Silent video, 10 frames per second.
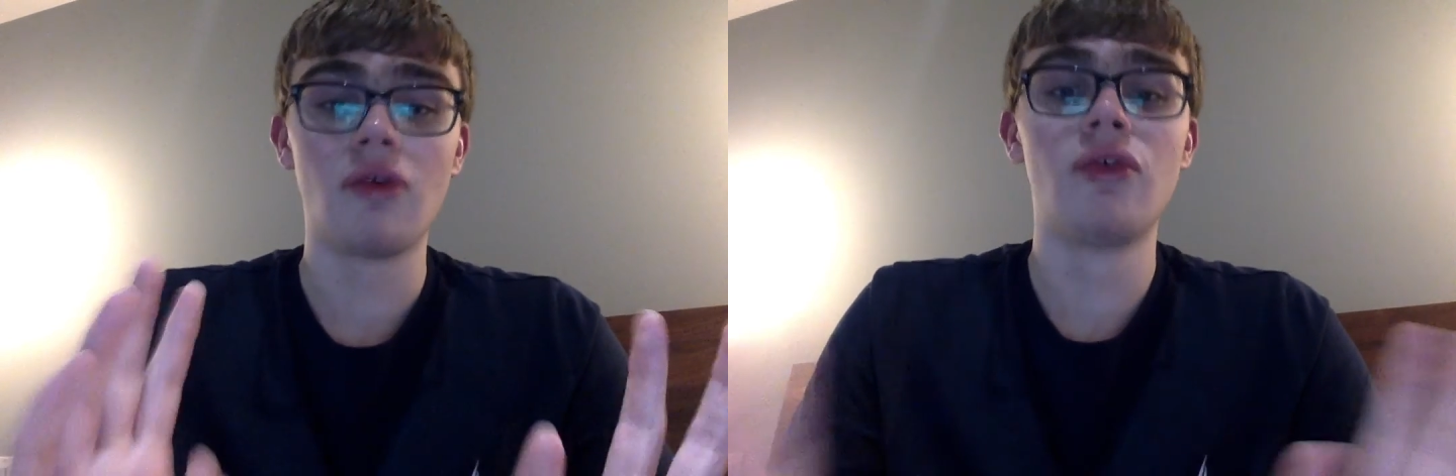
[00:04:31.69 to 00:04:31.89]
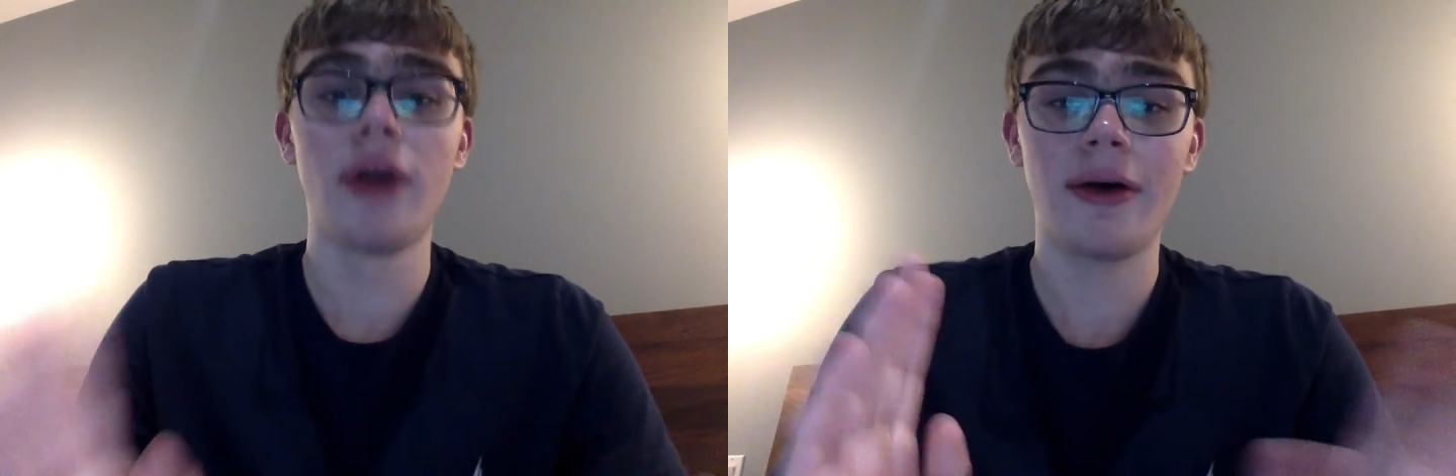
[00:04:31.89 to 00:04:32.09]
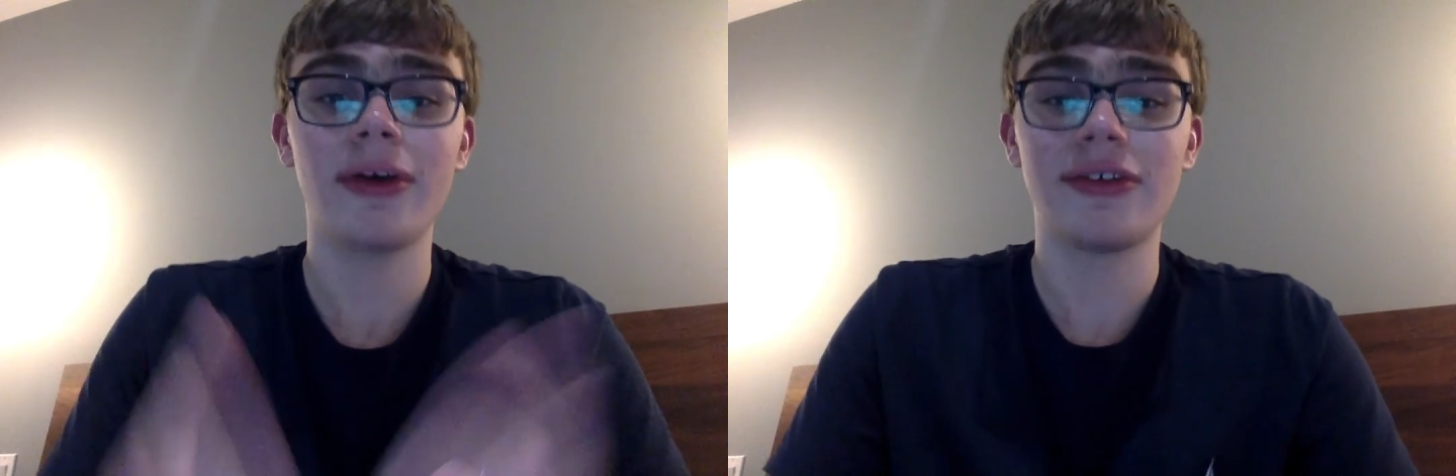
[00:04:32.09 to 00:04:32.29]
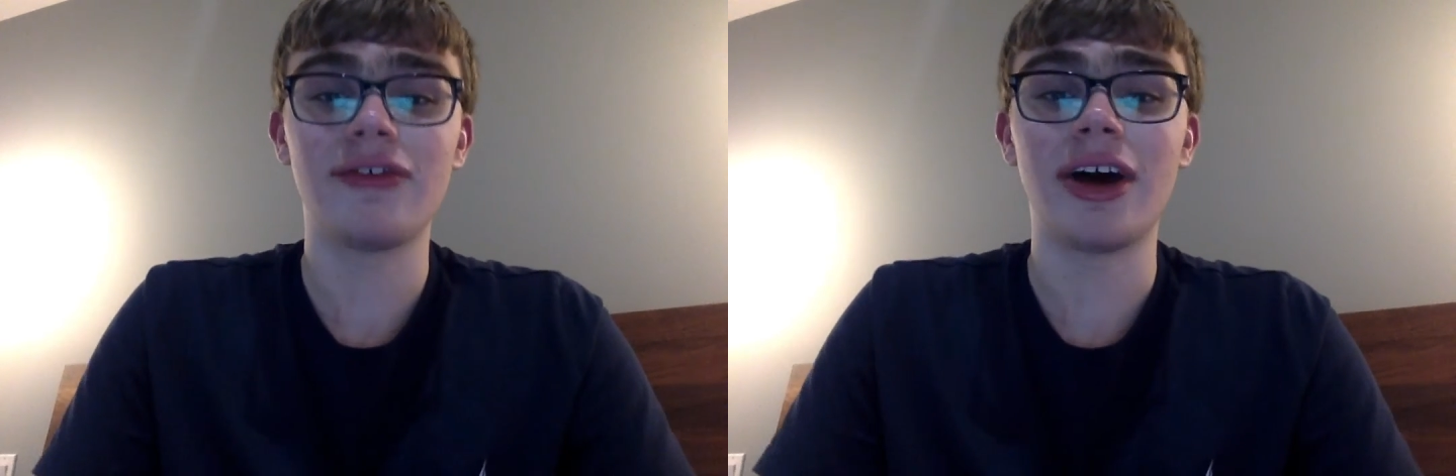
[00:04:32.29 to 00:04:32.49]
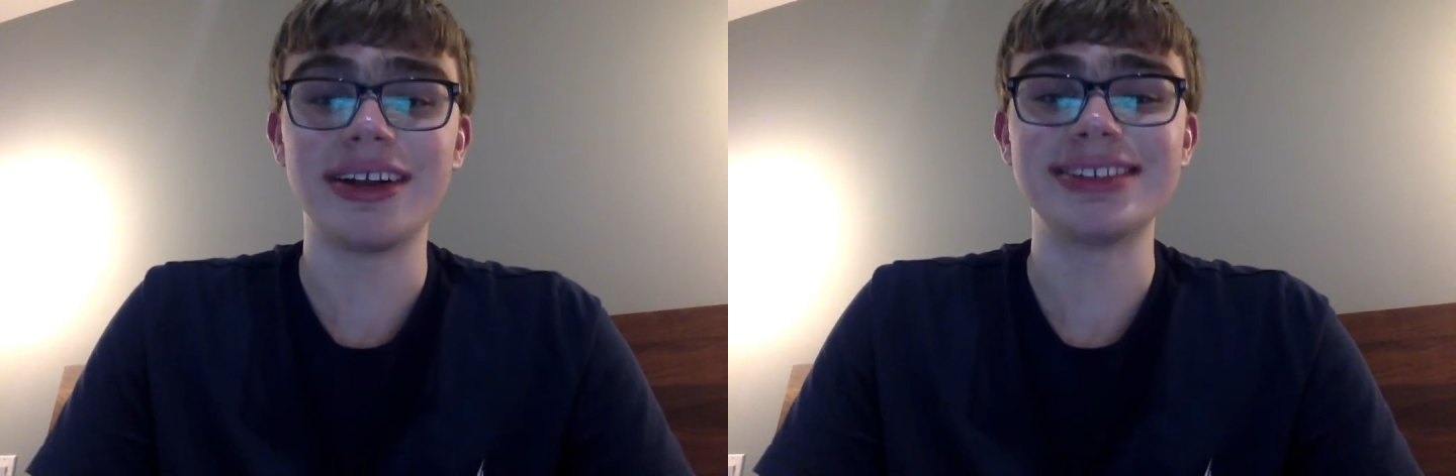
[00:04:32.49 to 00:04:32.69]
really
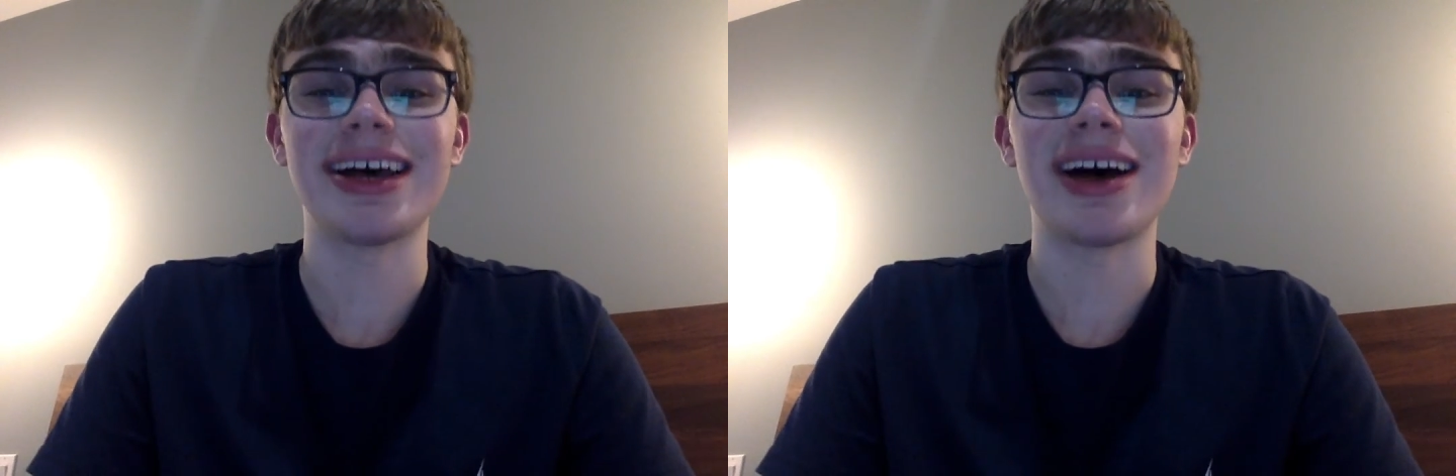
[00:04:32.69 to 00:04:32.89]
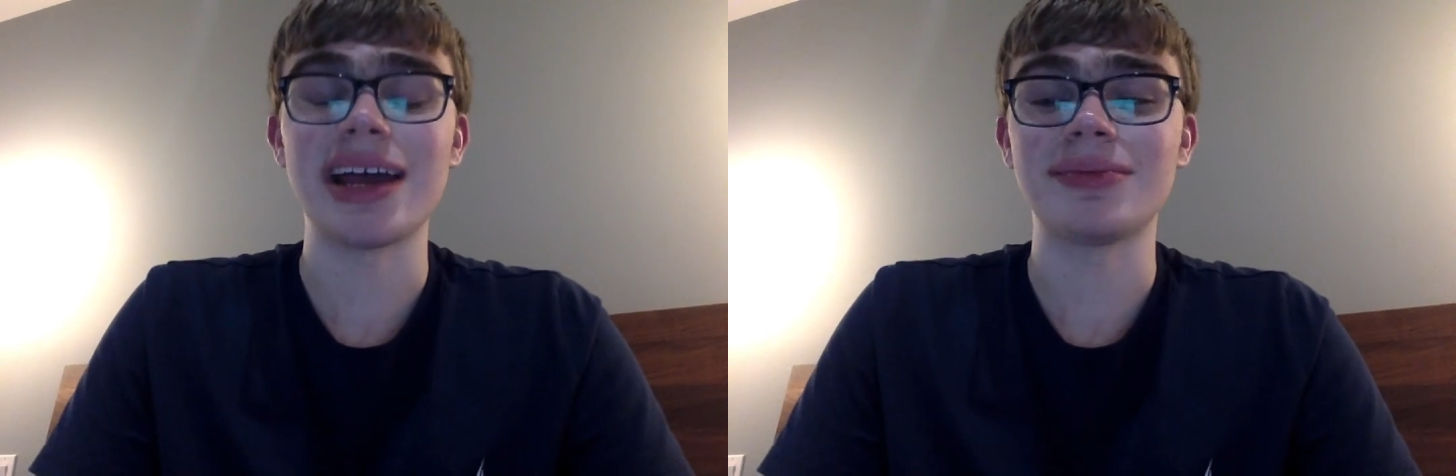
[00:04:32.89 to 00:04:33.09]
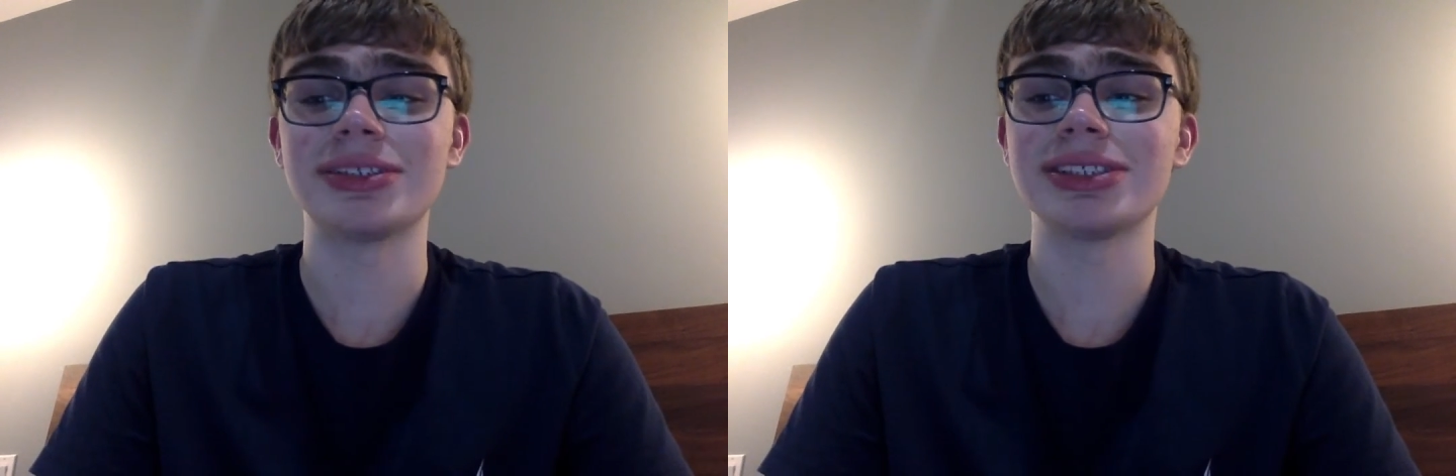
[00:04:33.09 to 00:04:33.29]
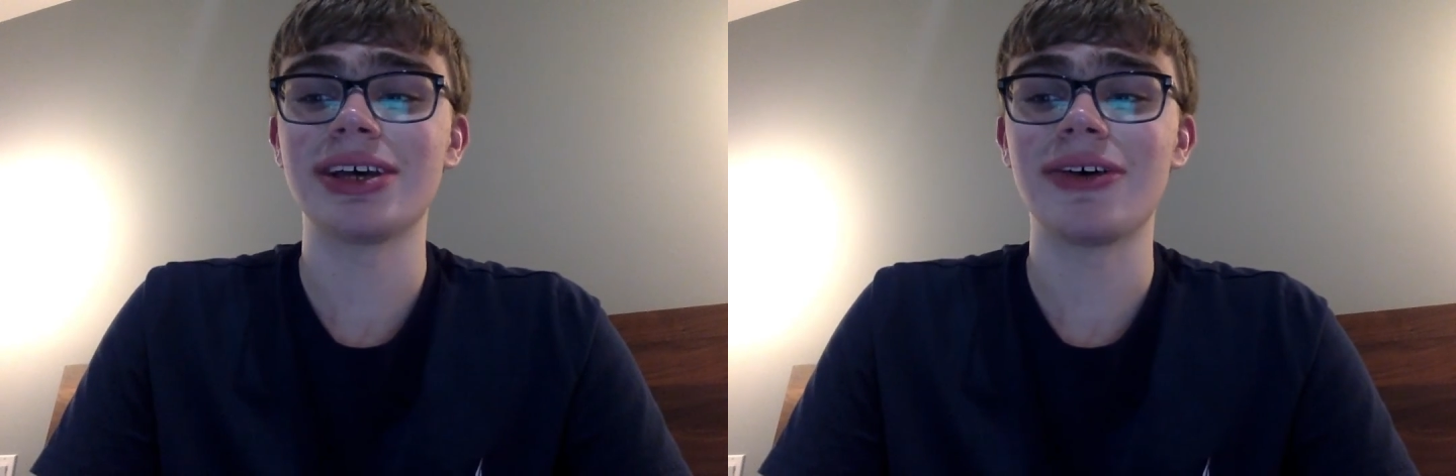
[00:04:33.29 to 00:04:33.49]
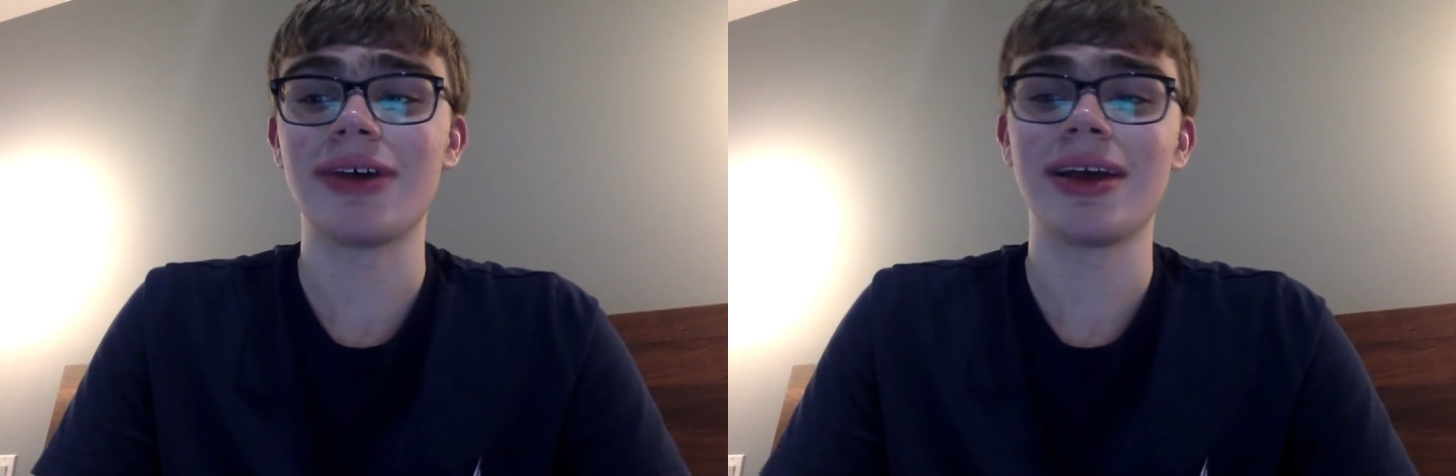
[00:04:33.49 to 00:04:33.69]
fun time,
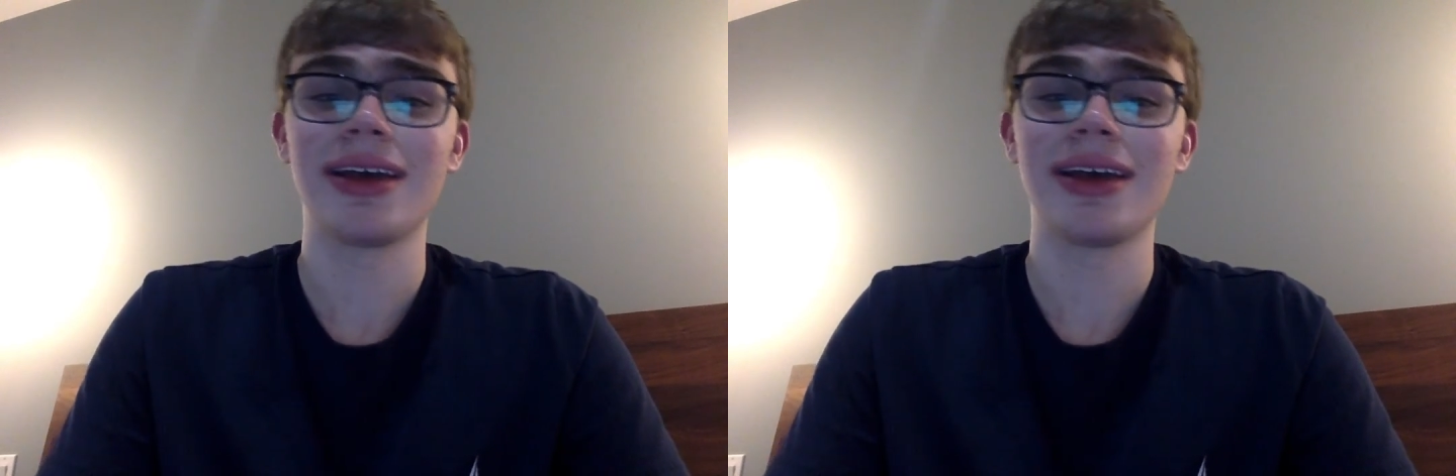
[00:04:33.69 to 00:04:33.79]
so